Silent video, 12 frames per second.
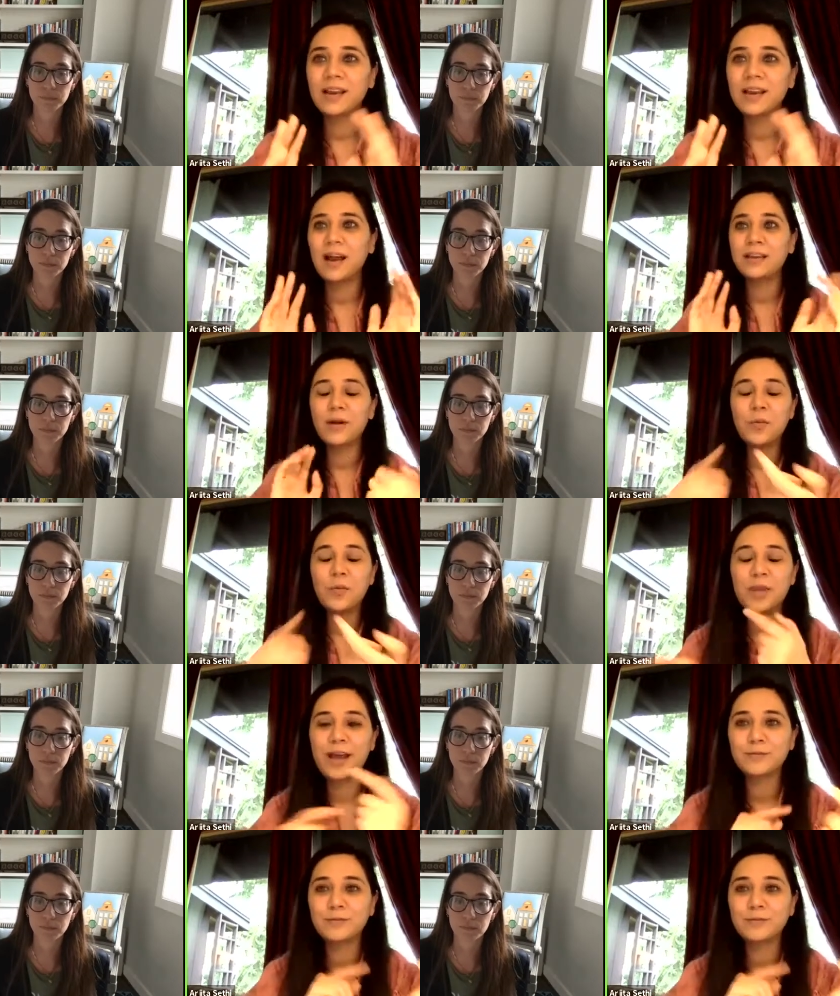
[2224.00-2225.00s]
Speaker 1: I know we
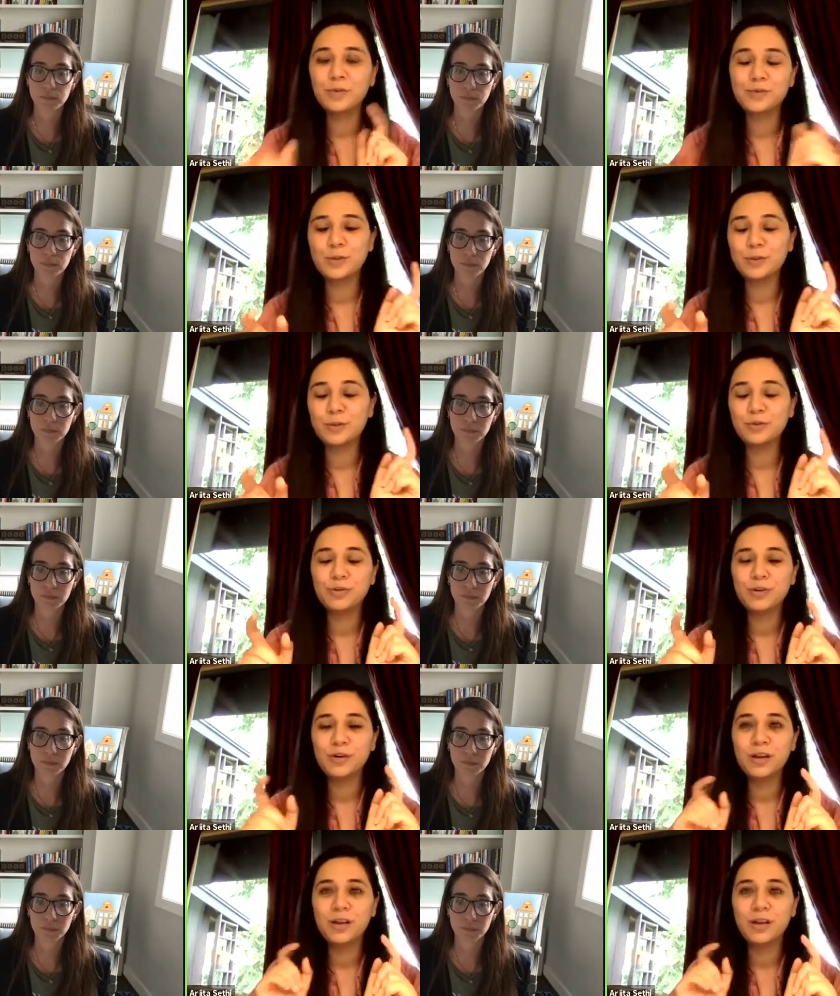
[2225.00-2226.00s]
have to move to
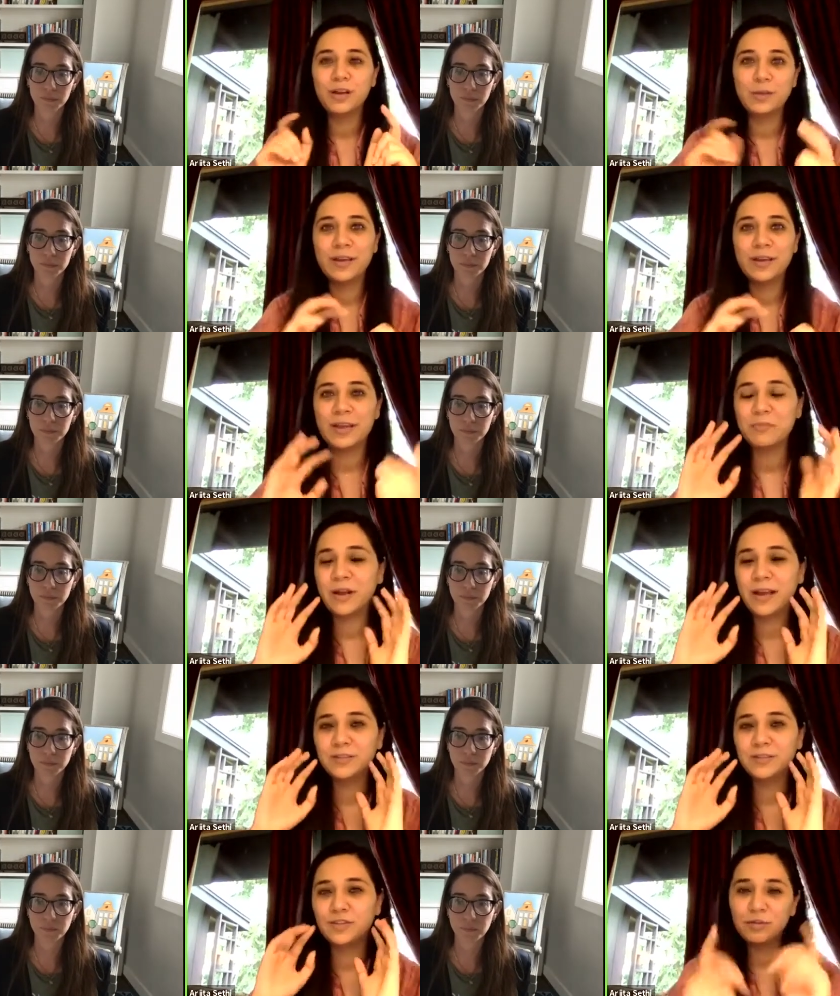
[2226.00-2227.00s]
a Q&A, but I
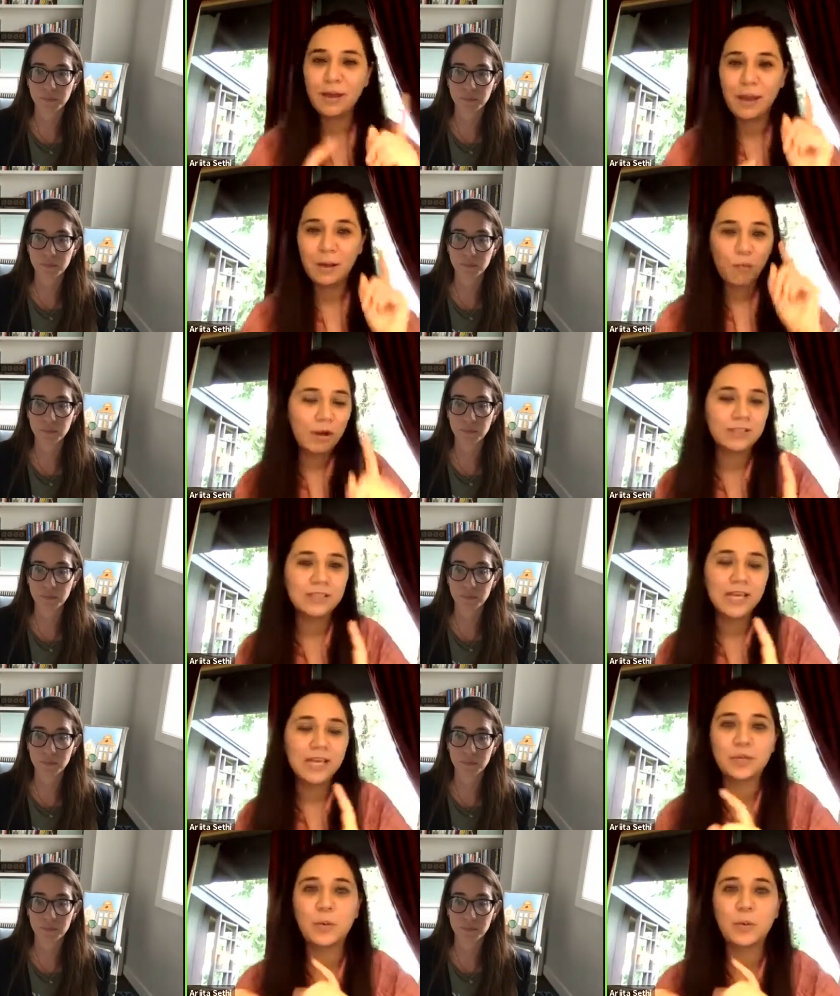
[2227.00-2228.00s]
do have one
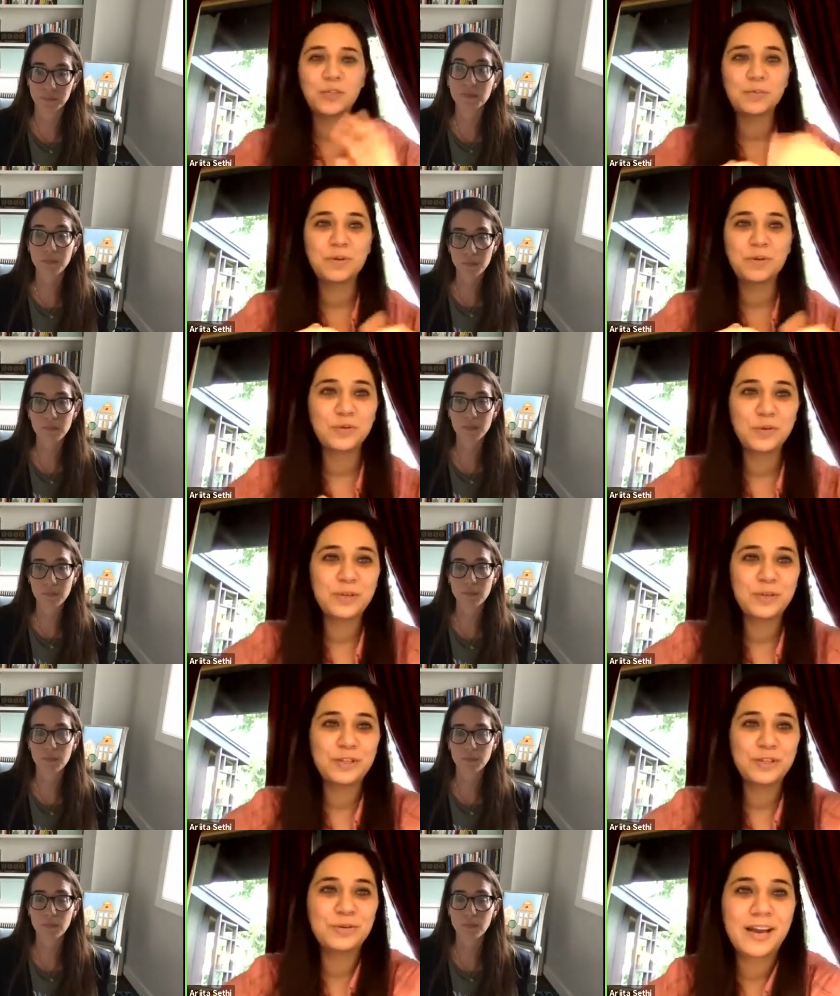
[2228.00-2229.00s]
last question before we do
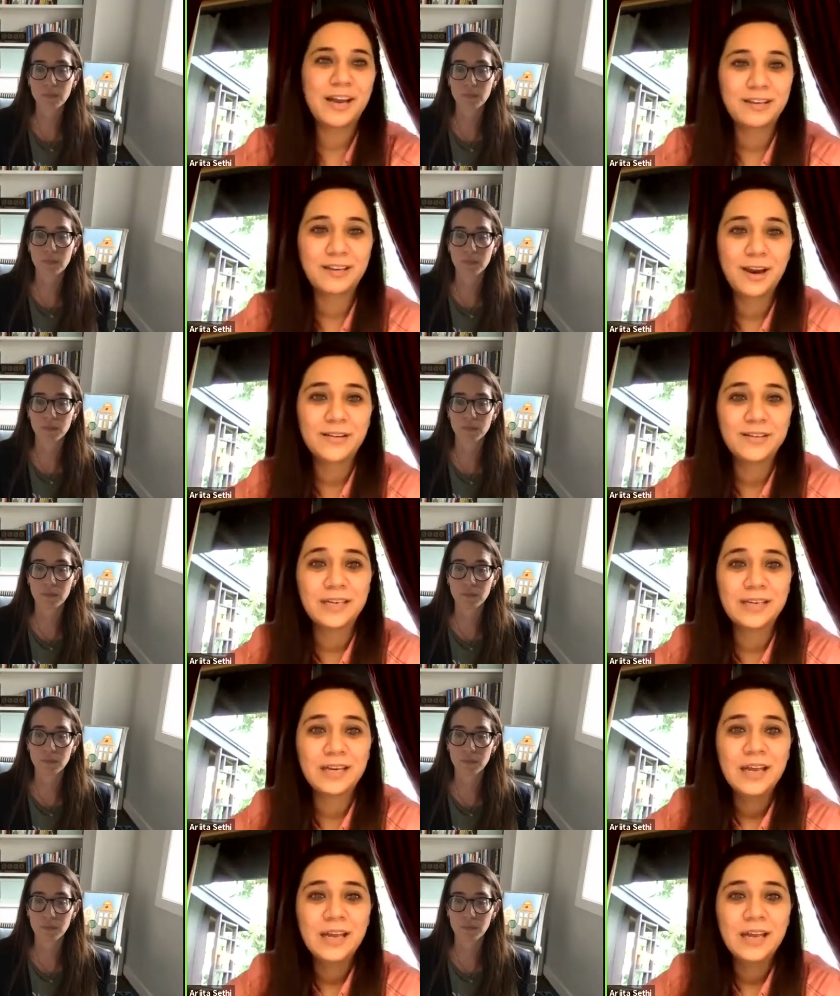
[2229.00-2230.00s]
that, Carolyn.
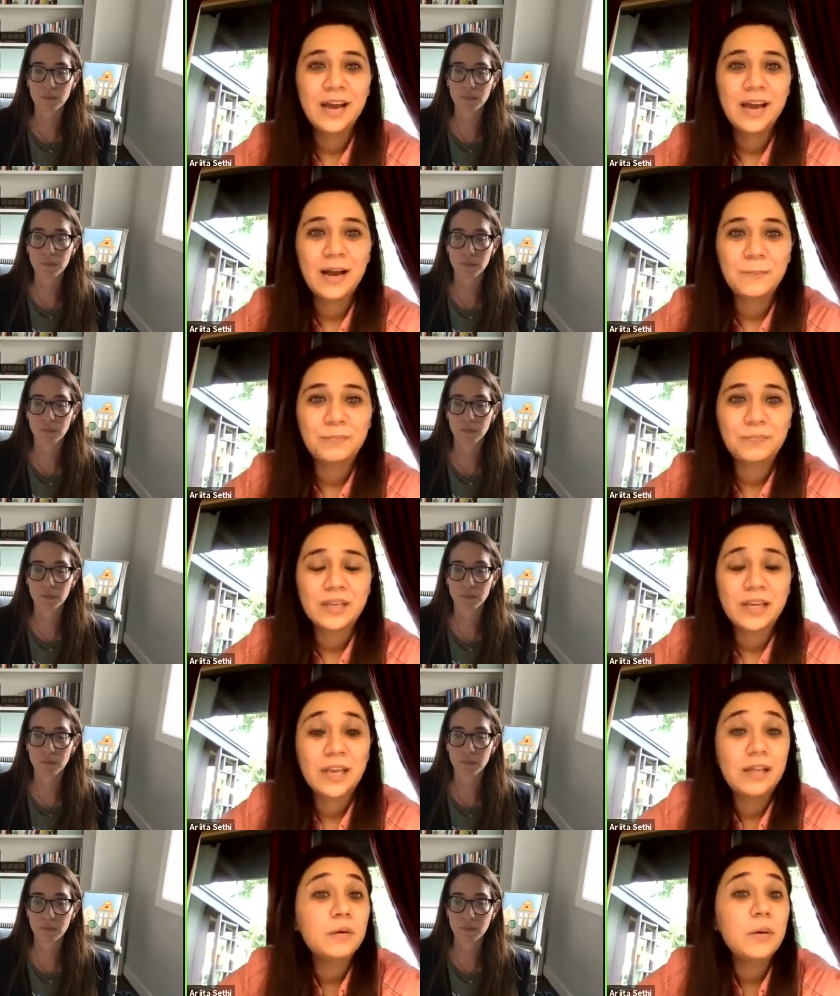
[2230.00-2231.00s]
Um,
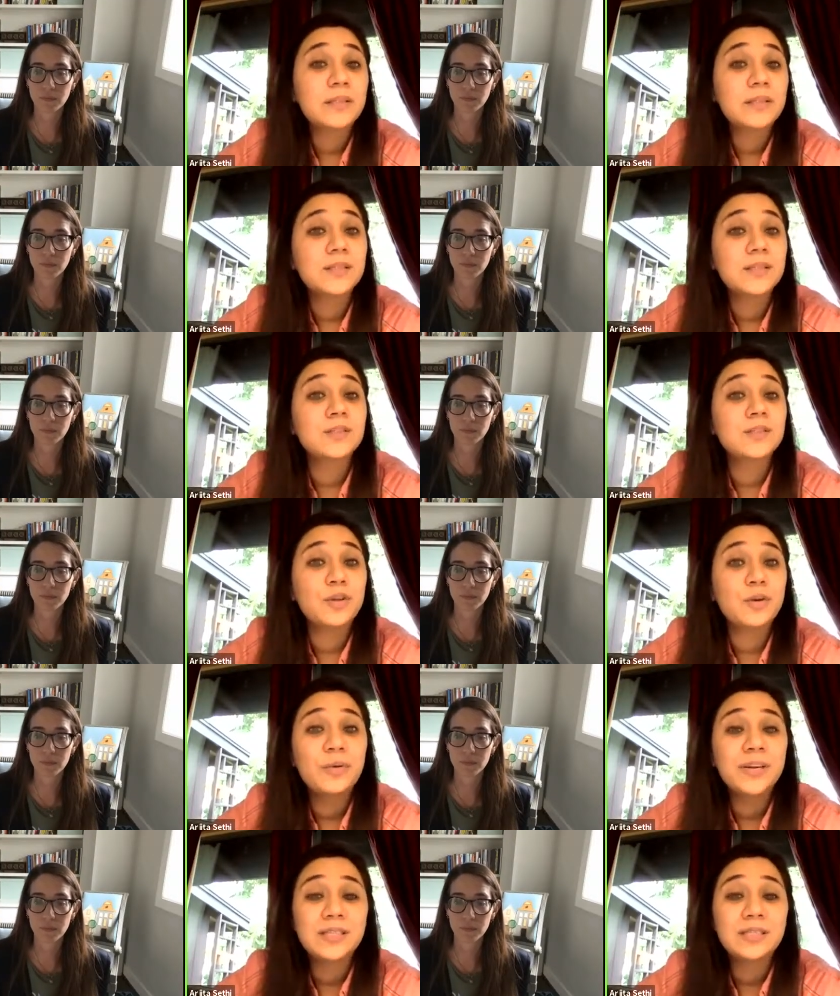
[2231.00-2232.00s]
Hello Alice is known
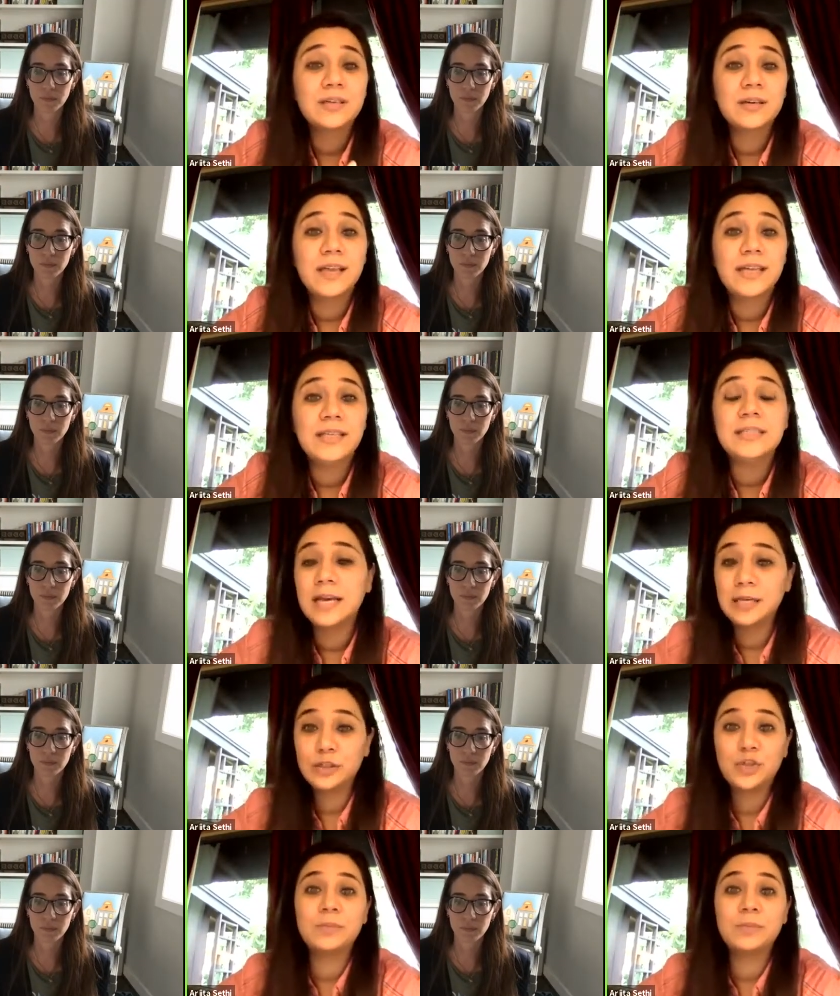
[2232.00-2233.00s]
as the
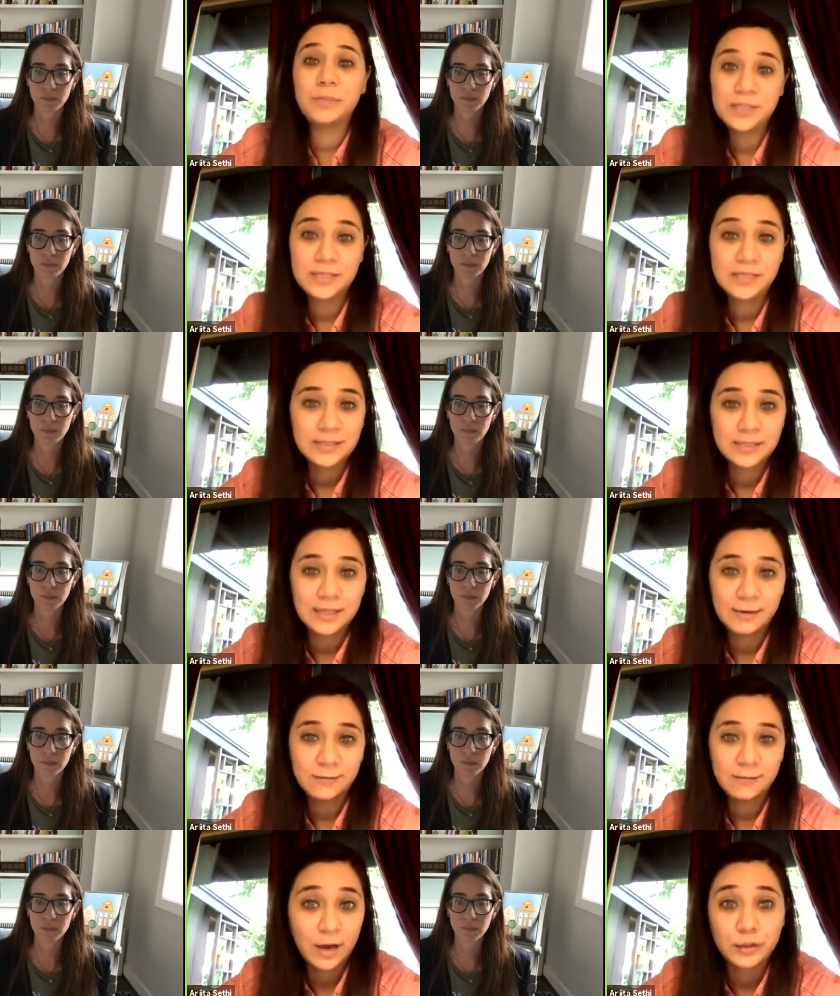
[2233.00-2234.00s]
intelligent business
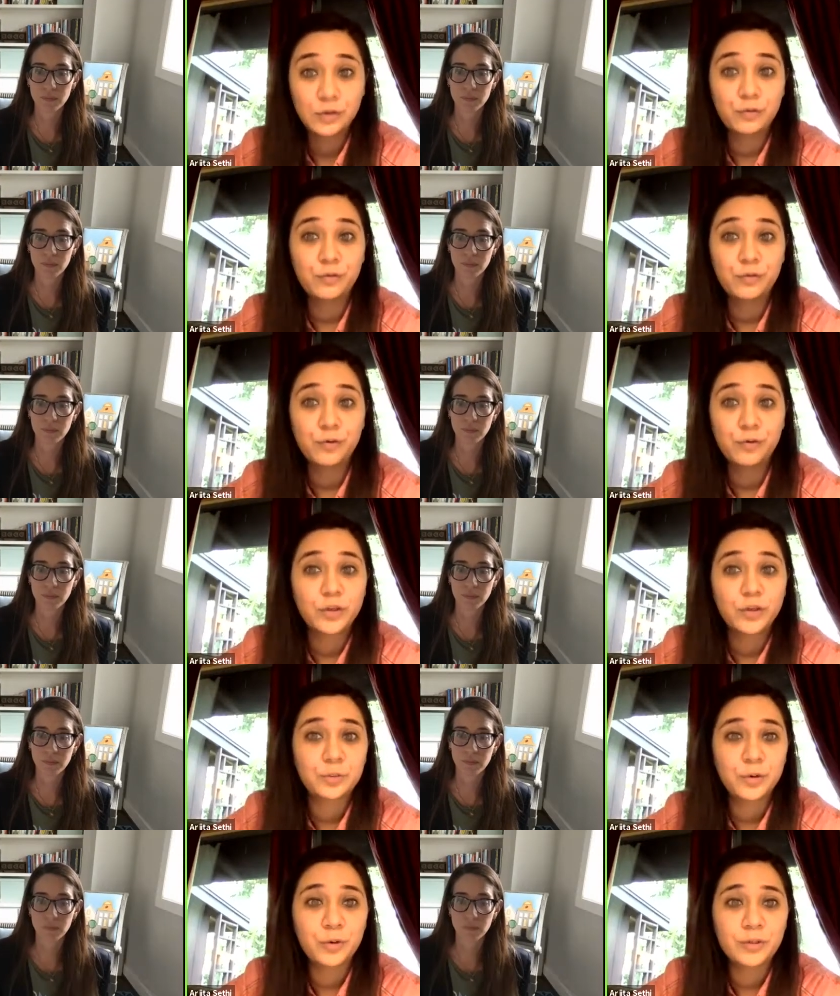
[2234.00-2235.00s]
advisor for
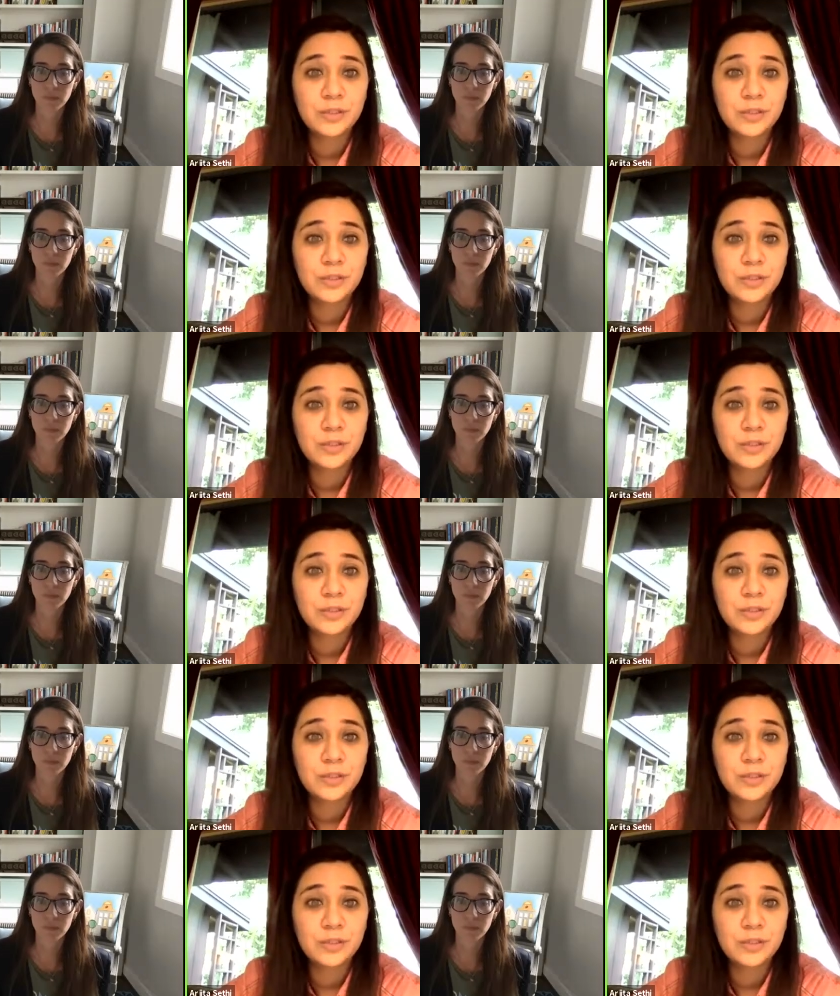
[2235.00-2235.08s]
entrepreneurs.